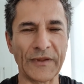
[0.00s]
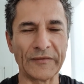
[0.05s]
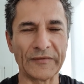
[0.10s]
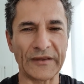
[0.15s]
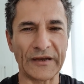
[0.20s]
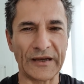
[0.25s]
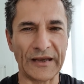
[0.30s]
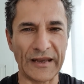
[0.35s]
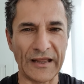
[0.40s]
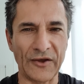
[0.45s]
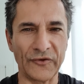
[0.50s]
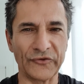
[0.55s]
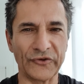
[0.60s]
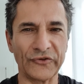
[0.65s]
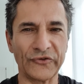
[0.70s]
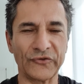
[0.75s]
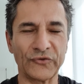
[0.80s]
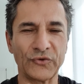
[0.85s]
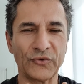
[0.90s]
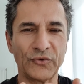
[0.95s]
that allows
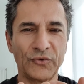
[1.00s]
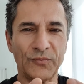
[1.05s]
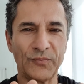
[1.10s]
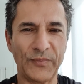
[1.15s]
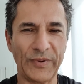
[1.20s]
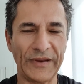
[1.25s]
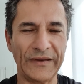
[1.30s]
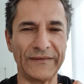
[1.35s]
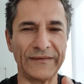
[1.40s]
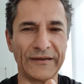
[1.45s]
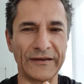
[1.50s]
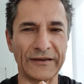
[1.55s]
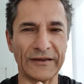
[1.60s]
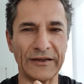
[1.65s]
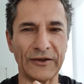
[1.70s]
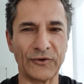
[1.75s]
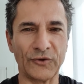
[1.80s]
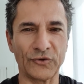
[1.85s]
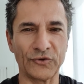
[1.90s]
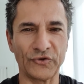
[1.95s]
us to
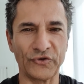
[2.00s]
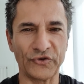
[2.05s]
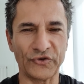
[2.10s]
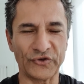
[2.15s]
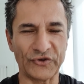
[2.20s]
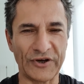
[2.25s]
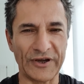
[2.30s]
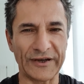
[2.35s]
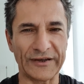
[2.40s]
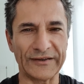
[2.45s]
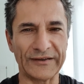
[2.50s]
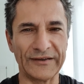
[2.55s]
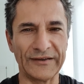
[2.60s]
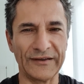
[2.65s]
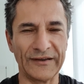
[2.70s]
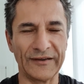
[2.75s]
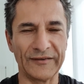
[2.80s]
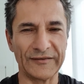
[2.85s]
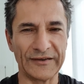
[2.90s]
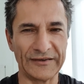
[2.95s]
basically construct
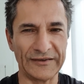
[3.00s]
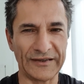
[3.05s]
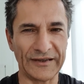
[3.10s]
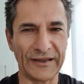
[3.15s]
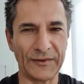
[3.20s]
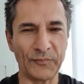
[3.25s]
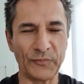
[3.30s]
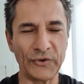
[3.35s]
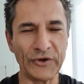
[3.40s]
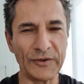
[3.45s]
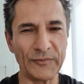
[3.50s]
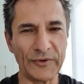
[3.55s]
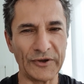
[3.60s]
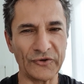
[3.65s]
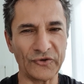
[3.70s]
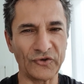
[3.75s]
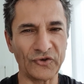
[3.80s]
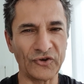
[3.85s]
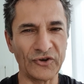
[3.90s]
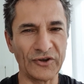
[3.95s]
the day pretty
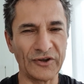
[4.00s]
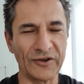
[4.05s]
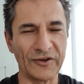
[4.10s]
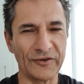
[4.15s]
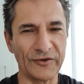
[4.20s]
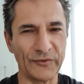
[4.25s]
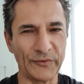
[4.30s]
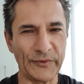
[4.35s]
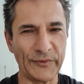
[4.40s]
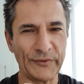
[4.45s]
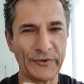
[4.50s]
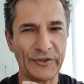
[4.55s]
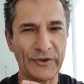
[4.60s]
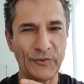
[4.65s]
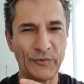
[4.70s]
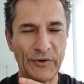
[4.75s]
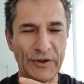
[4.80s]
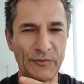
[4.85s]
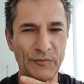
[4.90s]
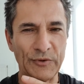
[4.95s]
much the, the
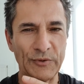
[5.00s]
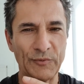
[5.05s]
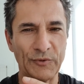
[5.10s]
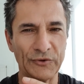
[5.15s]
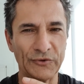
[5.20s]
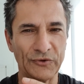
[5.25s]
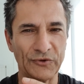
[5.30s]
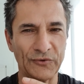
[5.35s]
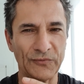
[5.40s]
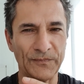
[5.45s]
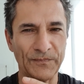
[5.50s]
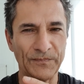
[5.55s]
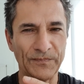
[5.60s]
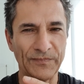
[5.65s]
way we want to.